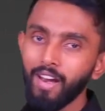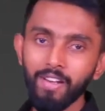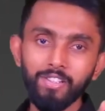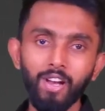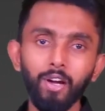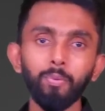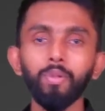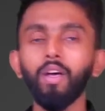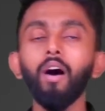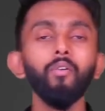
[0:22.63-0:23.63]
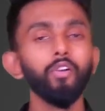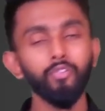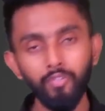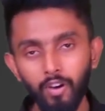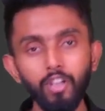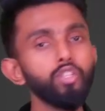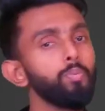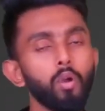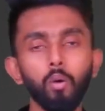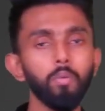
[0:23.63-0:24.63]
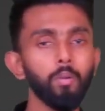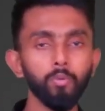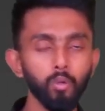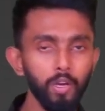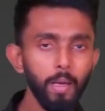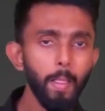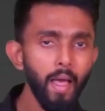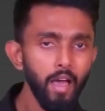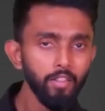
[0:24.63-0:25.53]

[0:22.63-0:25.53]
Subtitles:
let us start with our first problem today.